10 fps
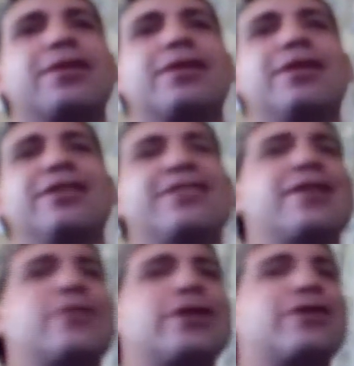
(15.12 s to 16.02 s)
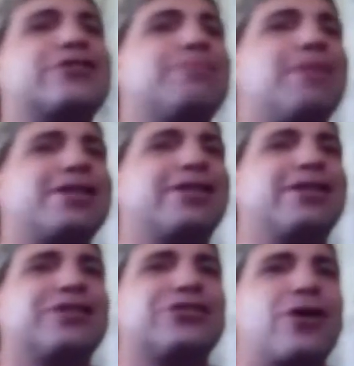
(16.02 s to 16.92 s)
Is anyone else mentally
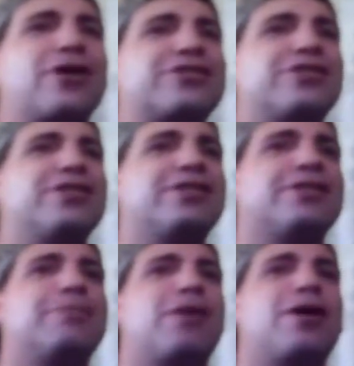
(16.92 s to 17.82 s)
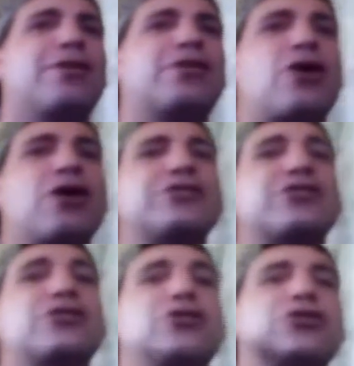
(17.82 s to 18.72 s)
exhausted by the
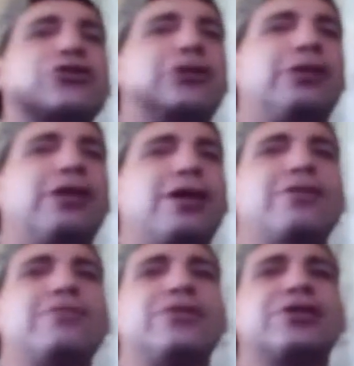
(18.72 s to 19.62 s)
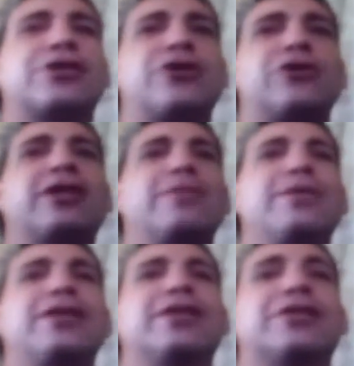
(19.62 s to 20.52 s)
constitutional love currently
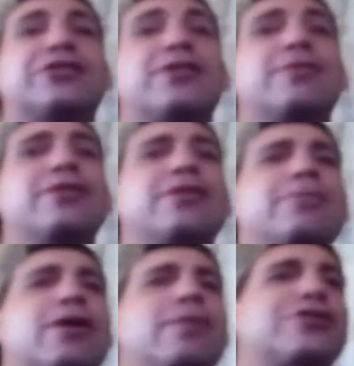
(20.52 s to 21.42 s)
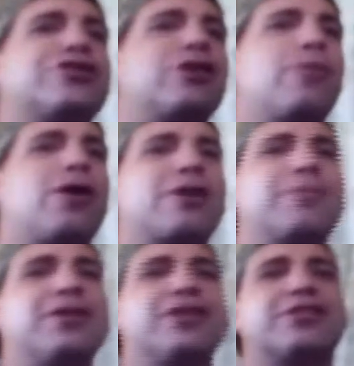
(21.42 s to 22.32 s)
being exhibited by Michelle
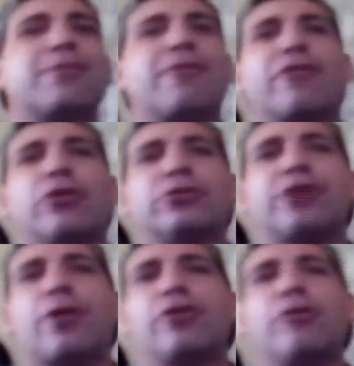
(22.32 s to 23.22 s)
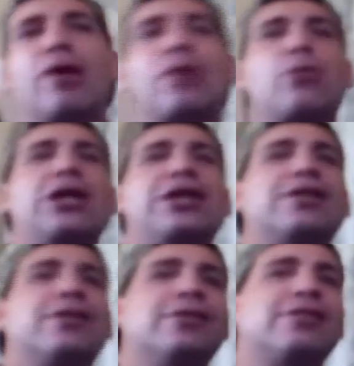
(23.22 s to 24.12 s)
Bachmann and some of those other
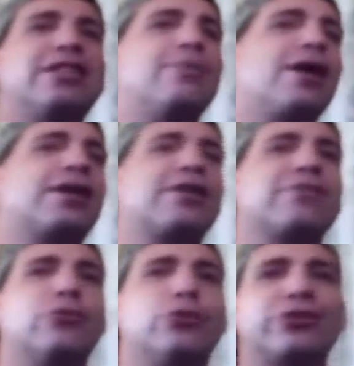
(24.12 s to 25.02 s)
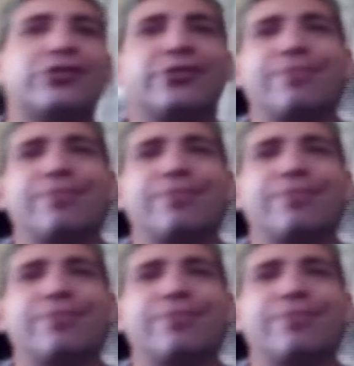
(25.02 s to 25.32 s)
right-wing teabagging fools?